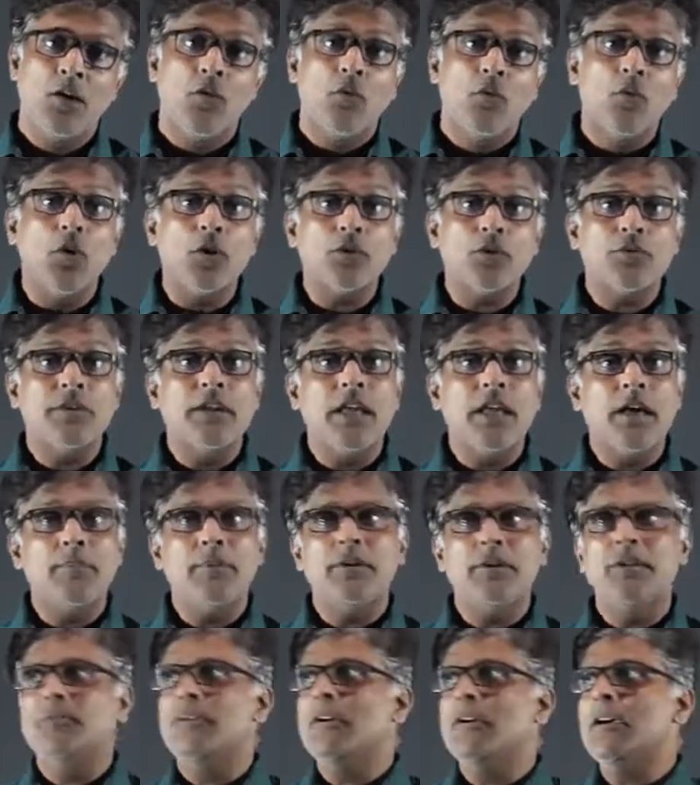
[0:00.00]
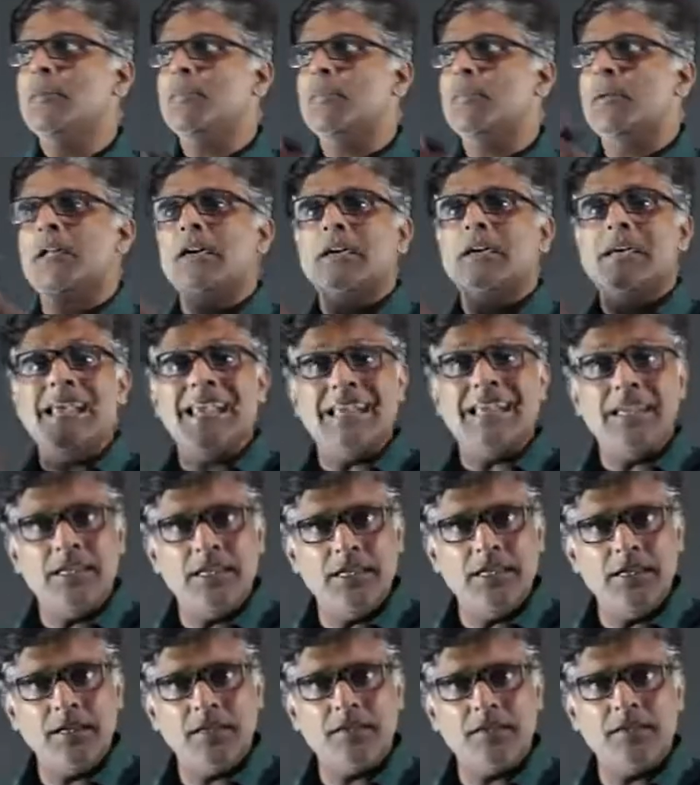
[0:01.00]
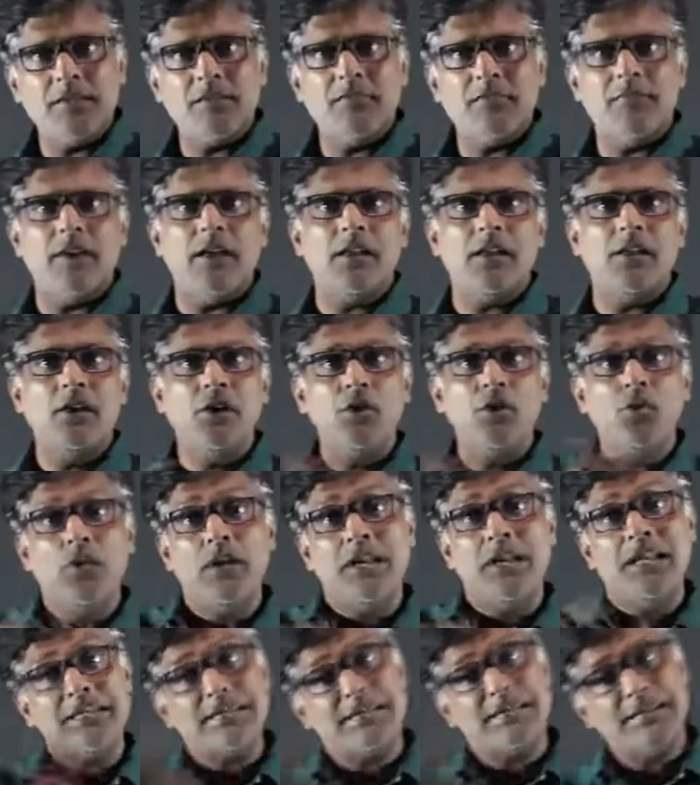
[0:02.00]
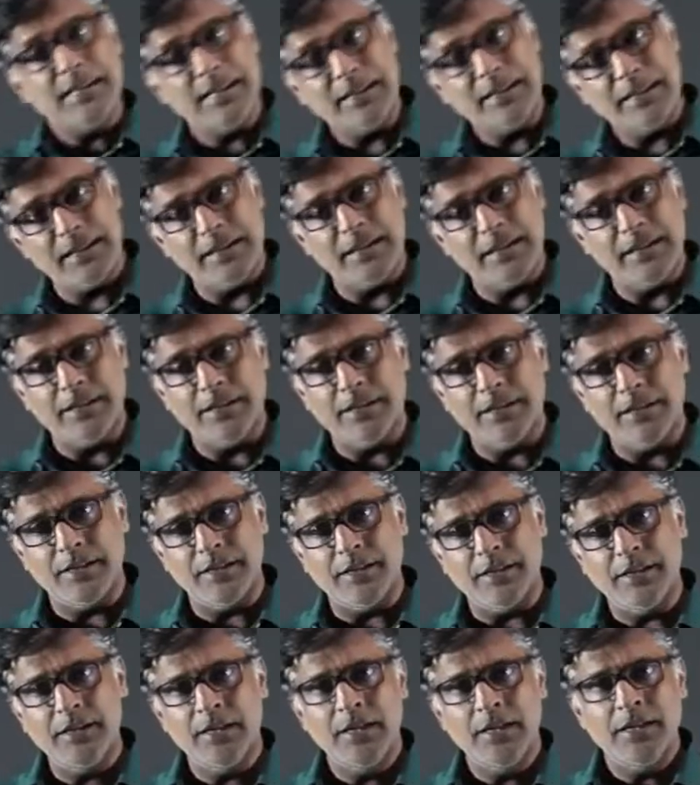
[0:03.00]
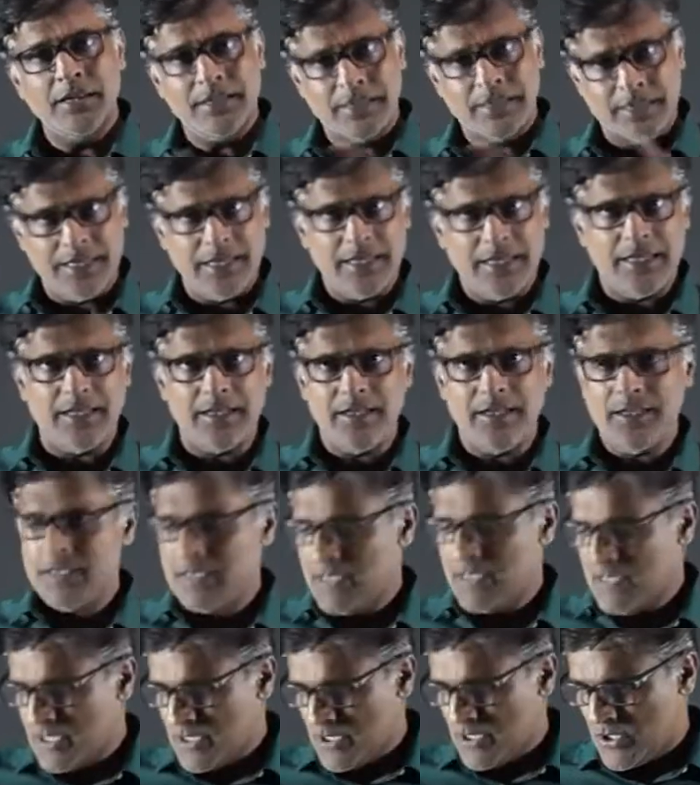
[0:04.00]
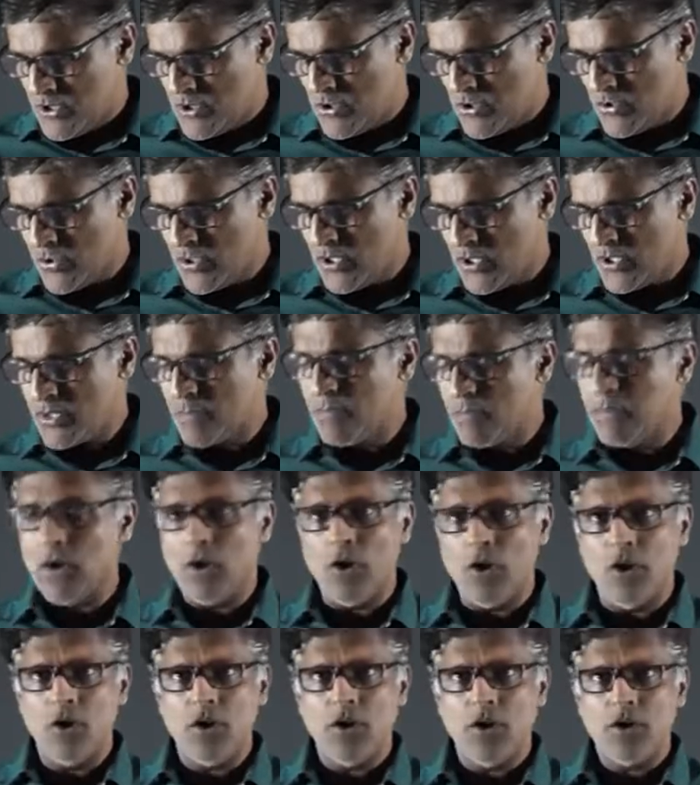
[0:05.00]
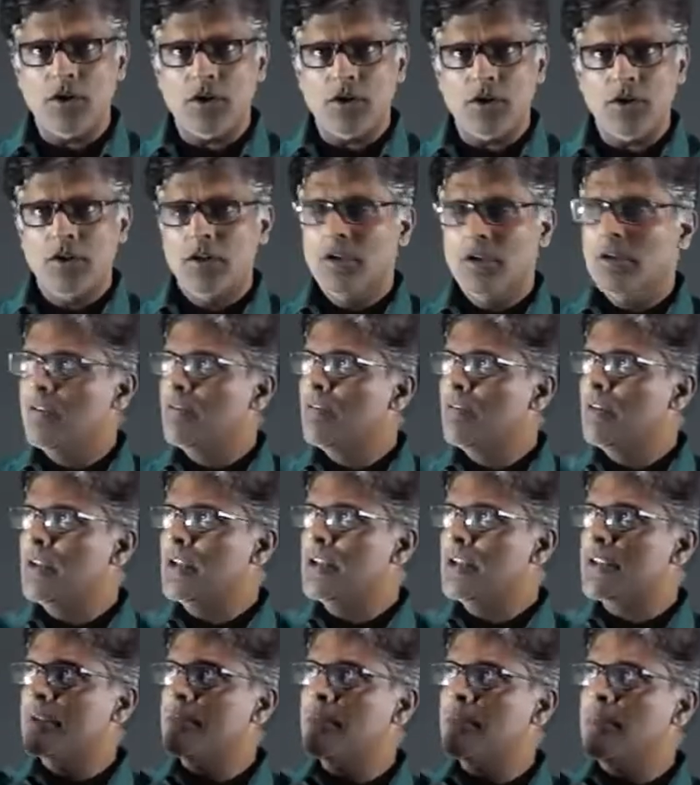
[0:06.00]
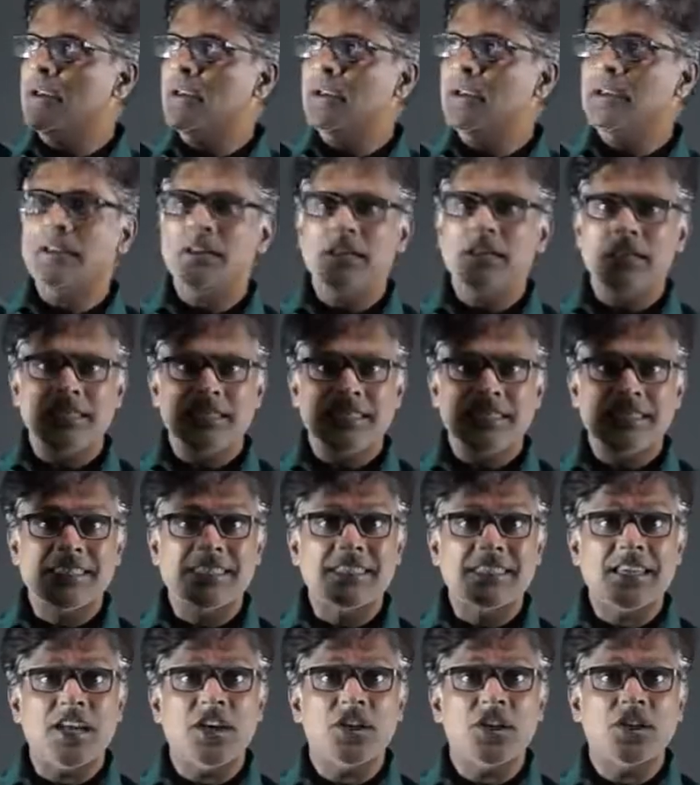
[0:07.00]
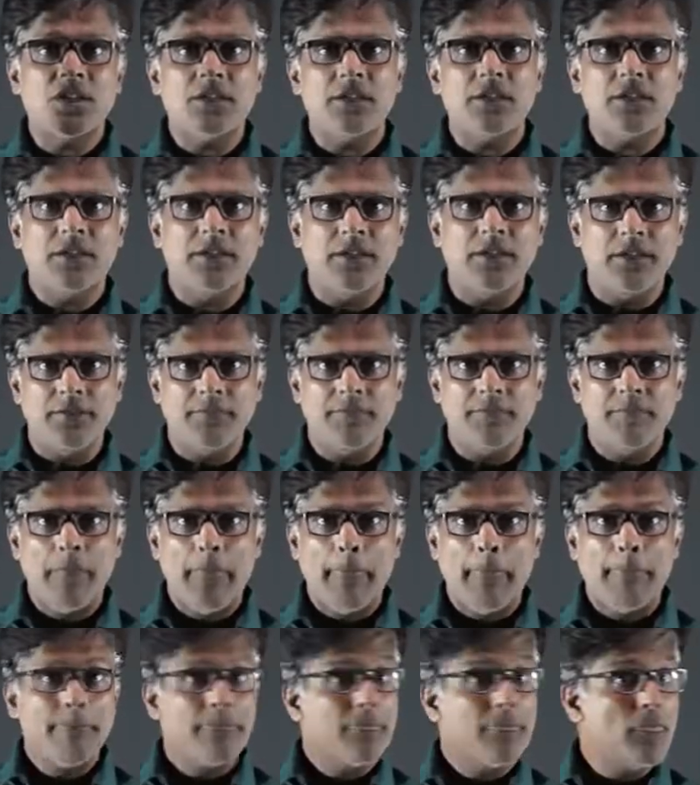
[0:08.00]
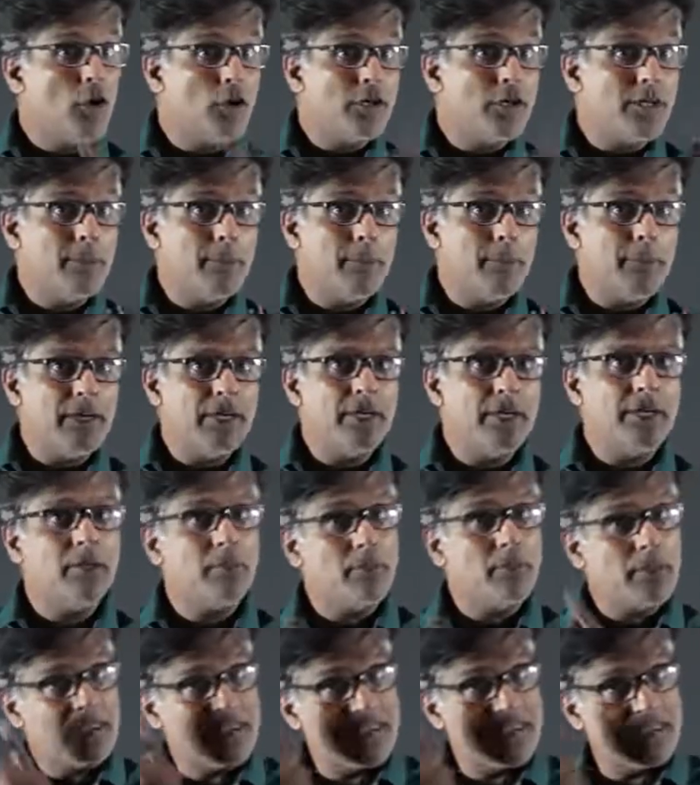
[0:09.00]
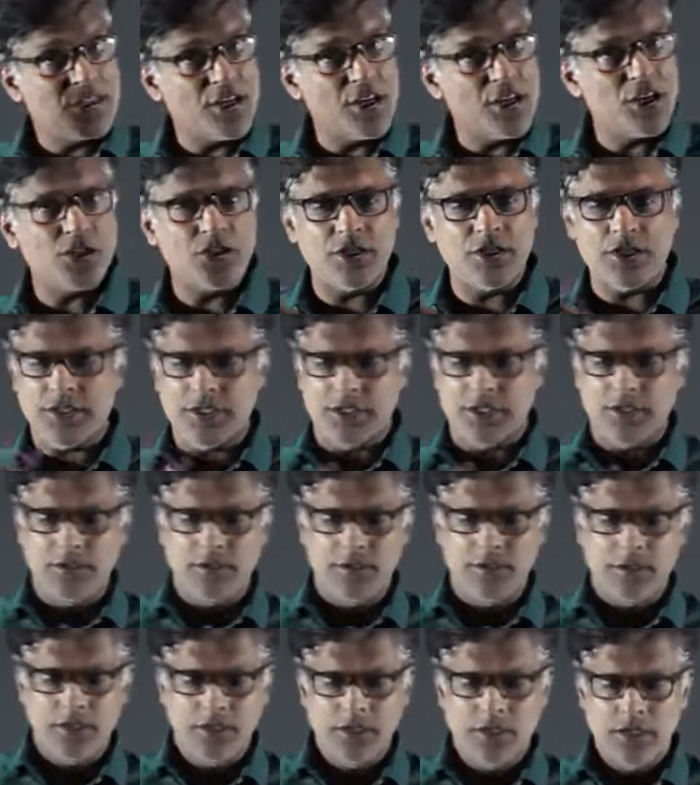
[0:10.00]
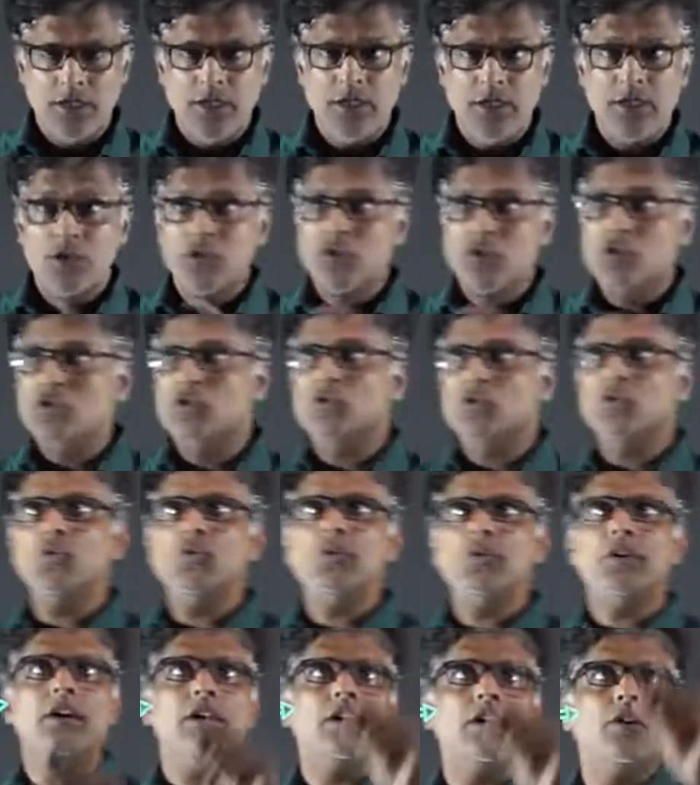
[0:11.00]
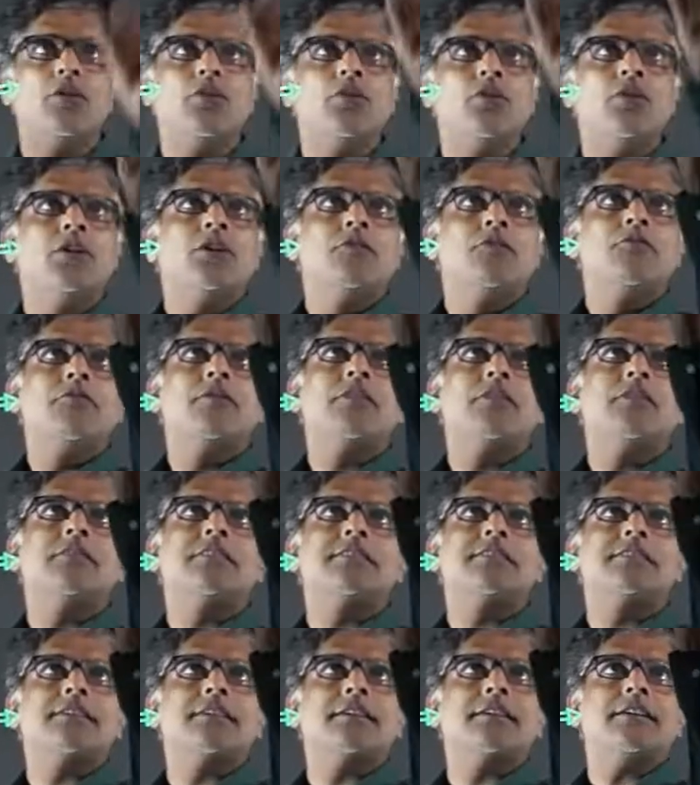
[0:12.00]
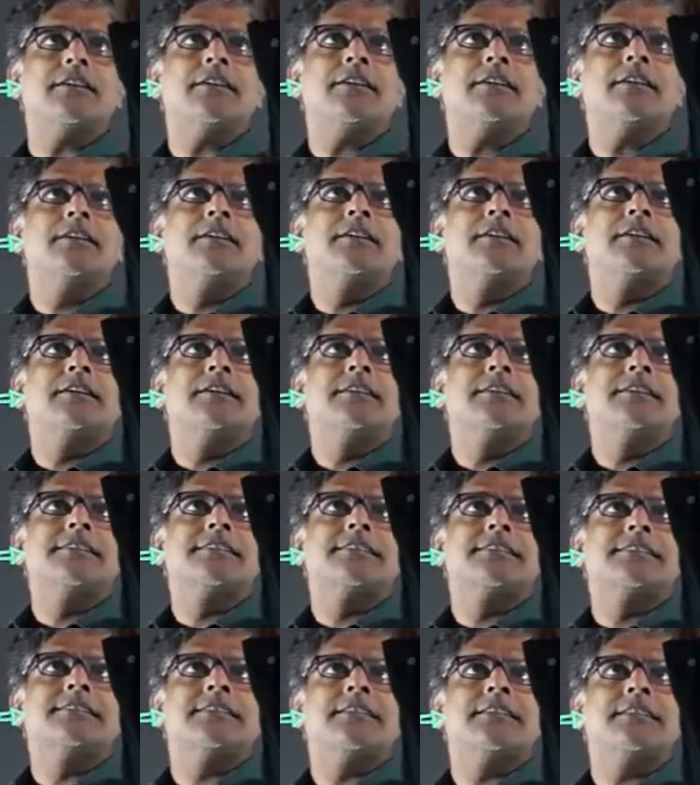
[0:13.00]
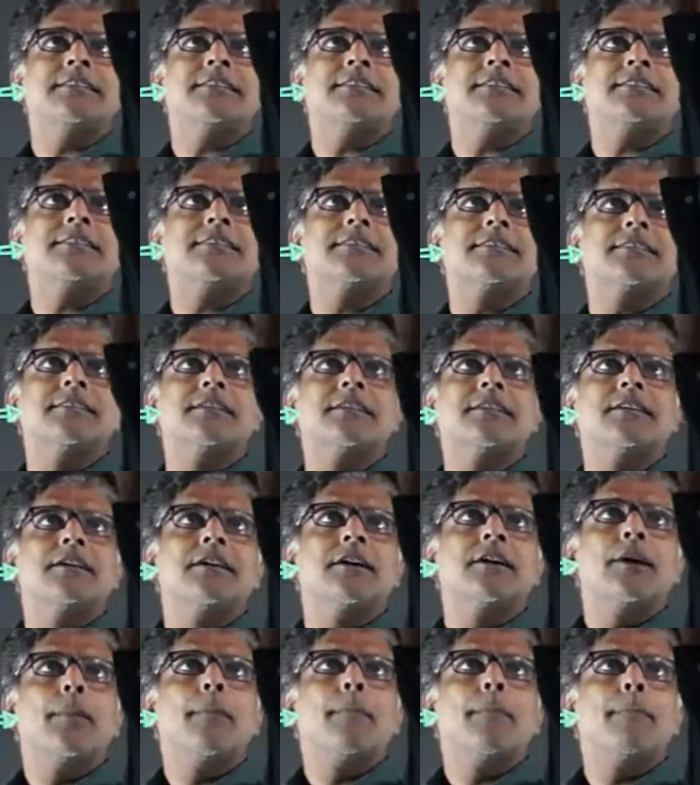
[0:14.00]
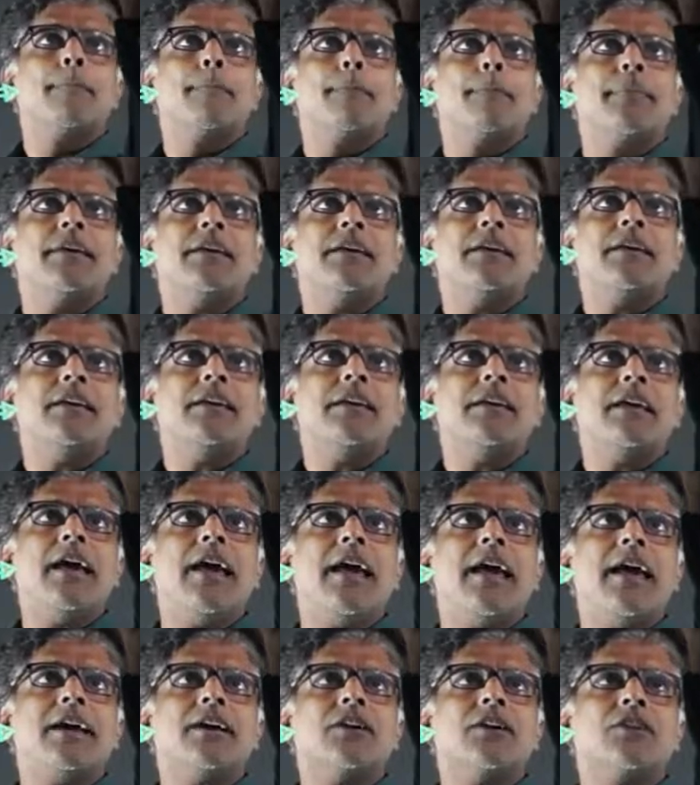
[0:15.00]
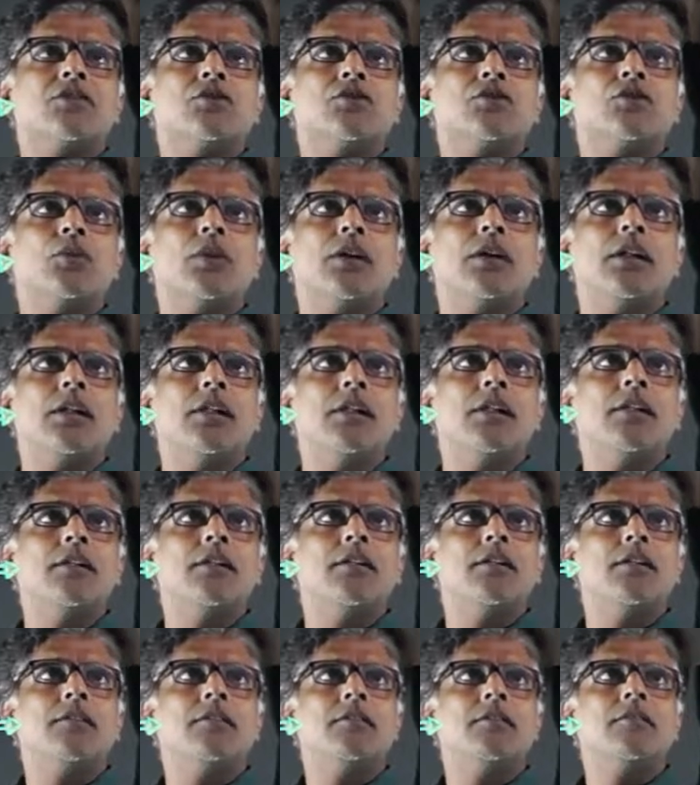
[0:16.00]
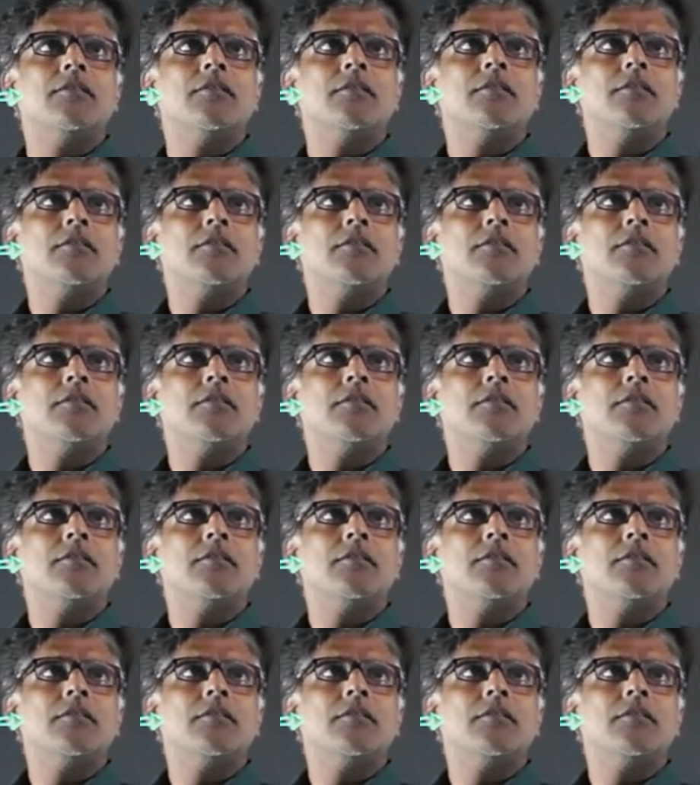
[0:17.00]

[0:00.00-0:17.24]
What will happen if I apply any other value less than 80? Then your block will remain stationary. Not impending but stationary. So now we will say, since P actual,